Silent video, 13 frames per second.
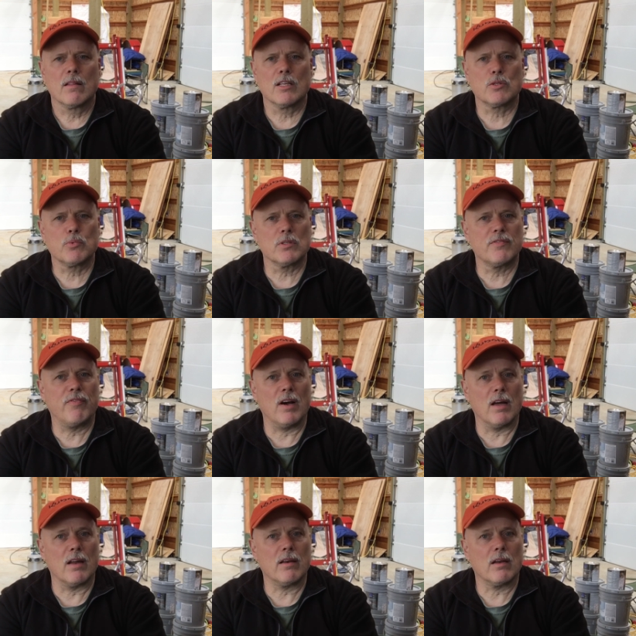this was
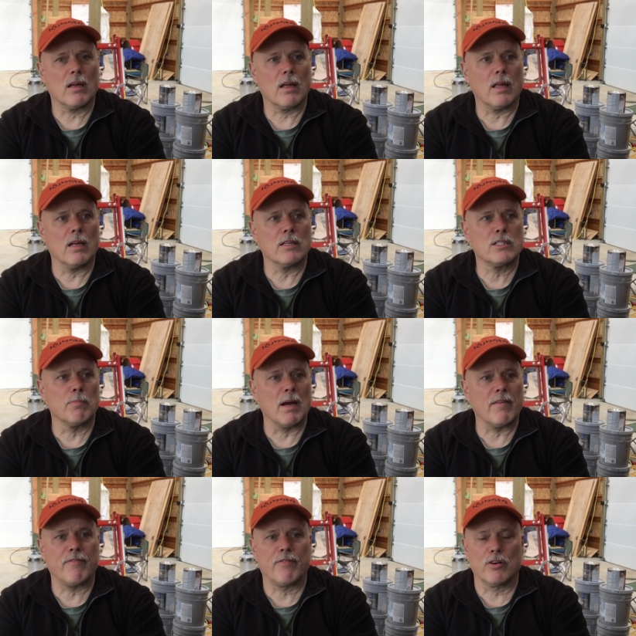fun. It's
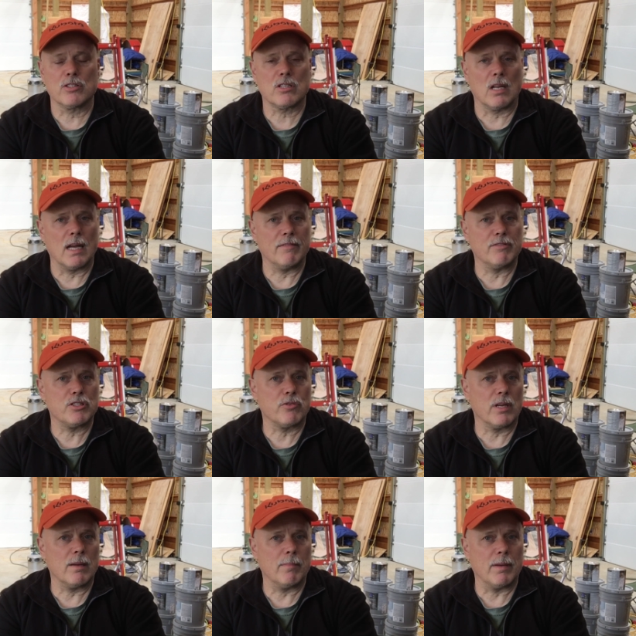my first live
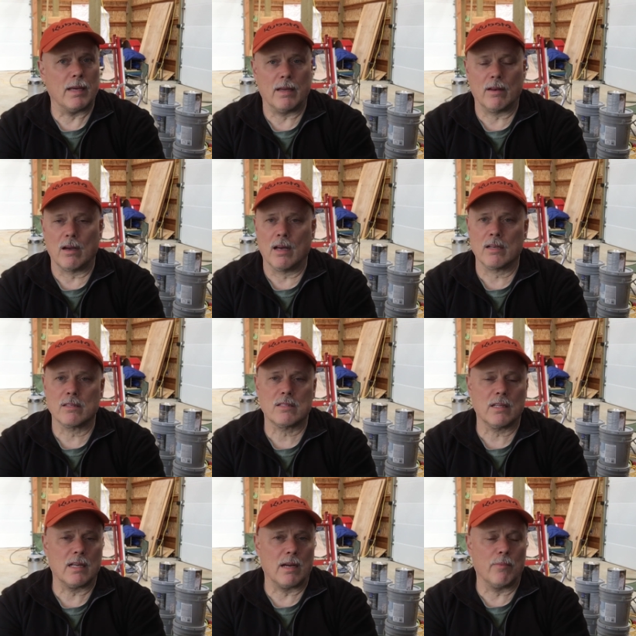stream, and
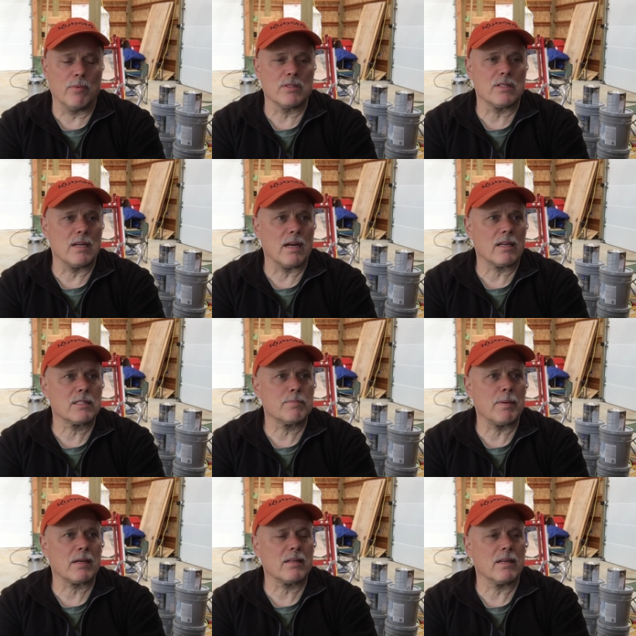honestly, I was not
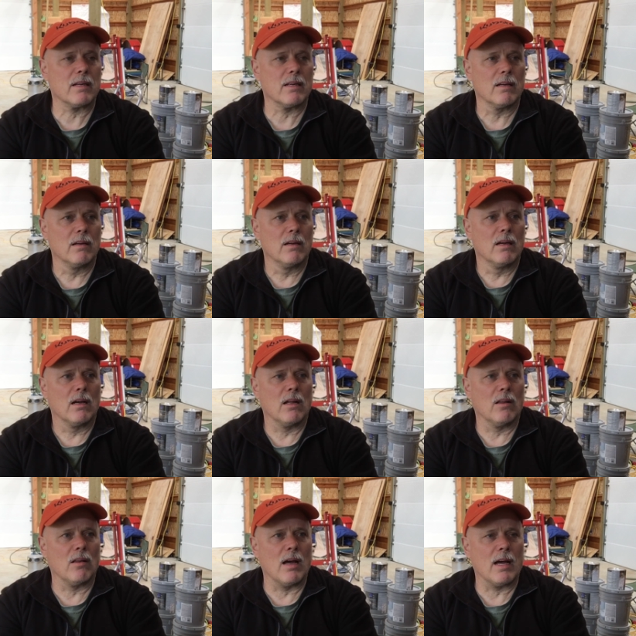expecting
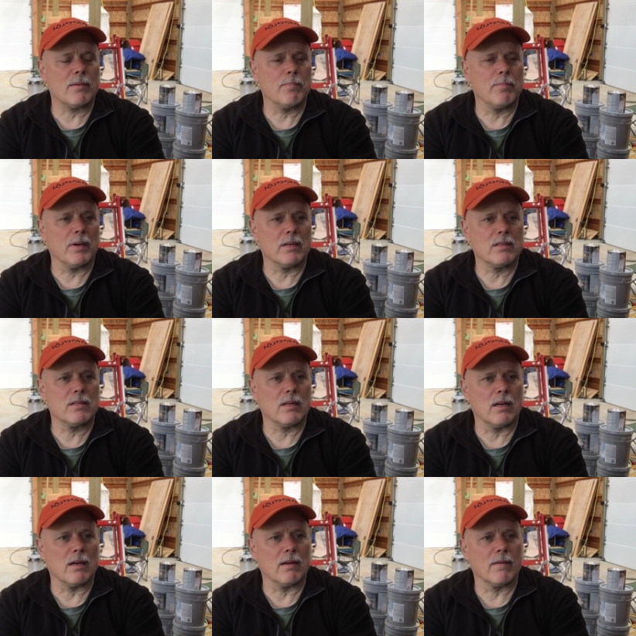a lot, but
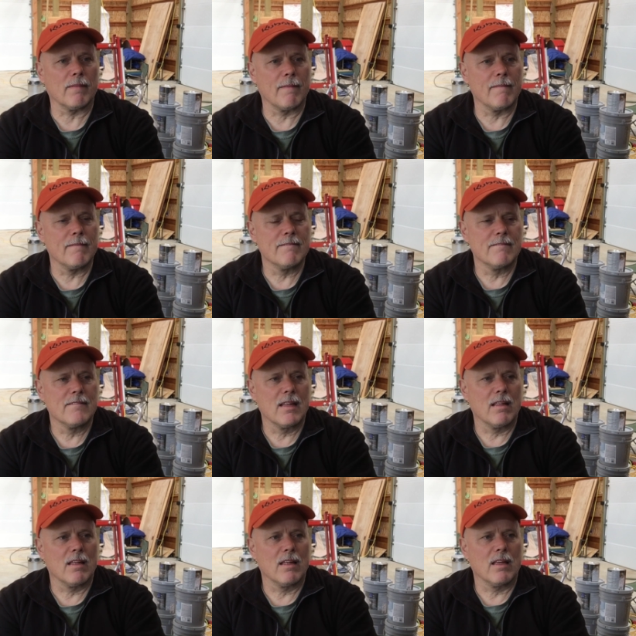uh,
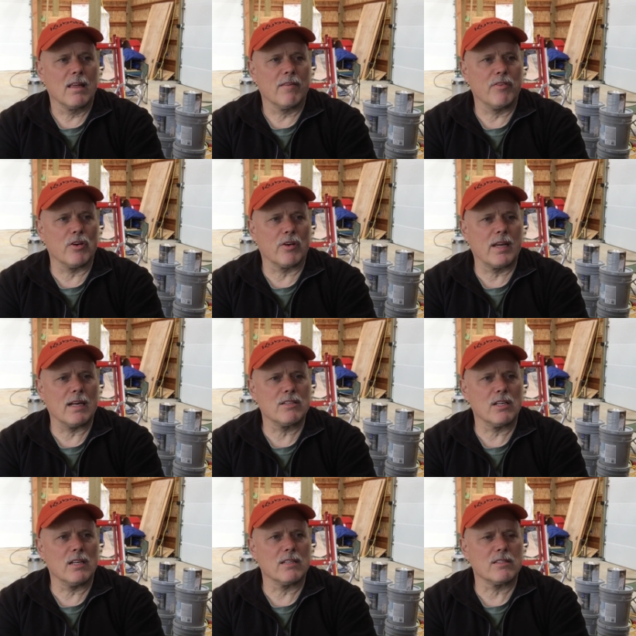if you're
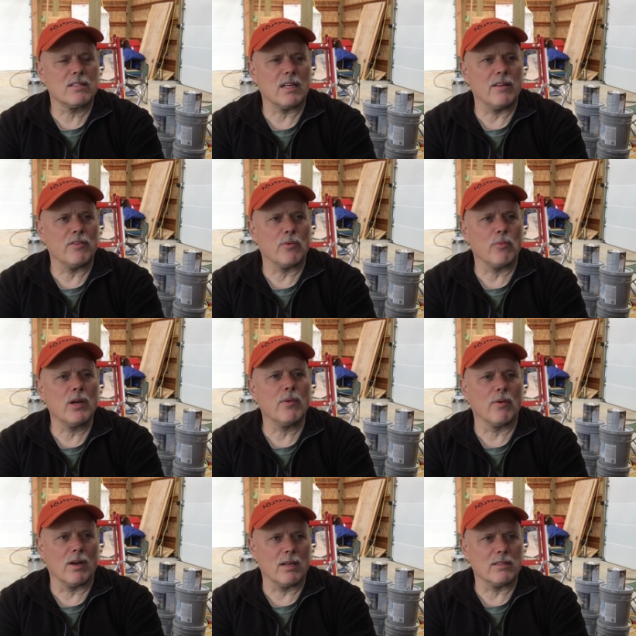catching this in the
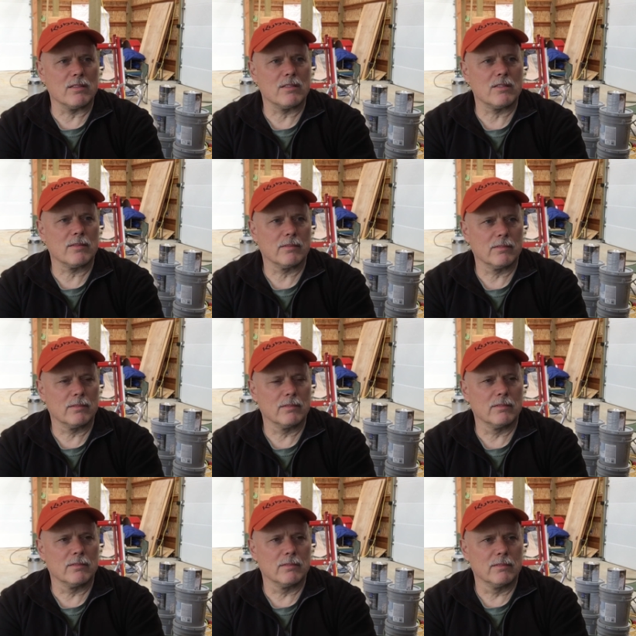reruns,
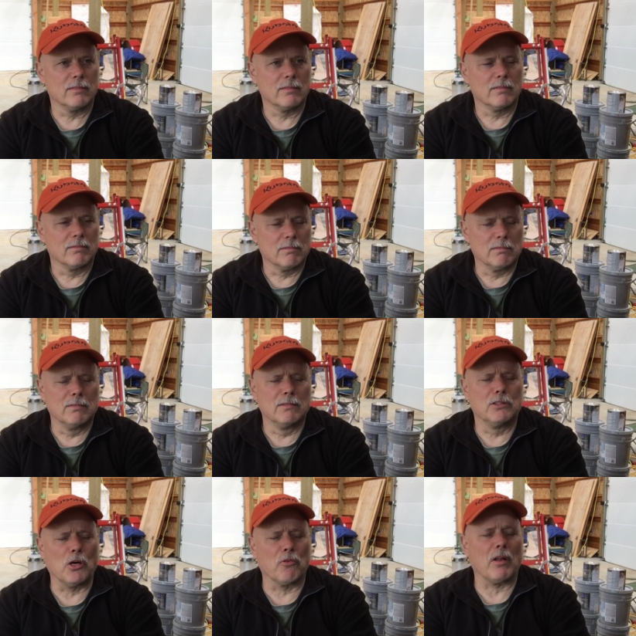
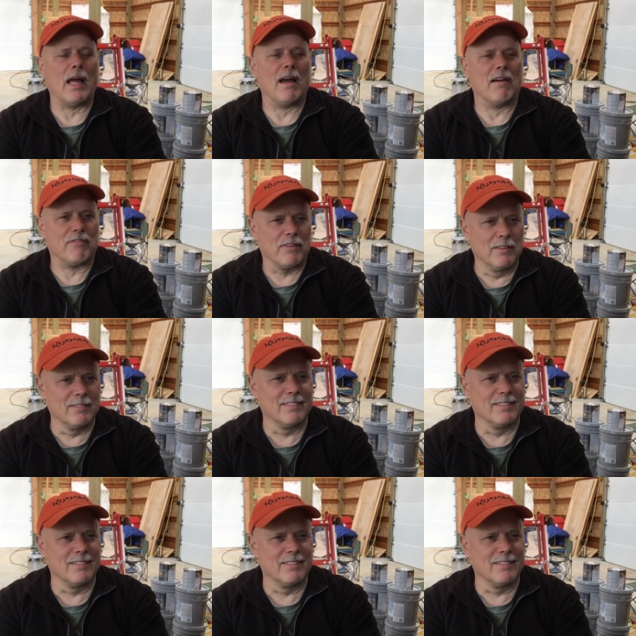don't laugh.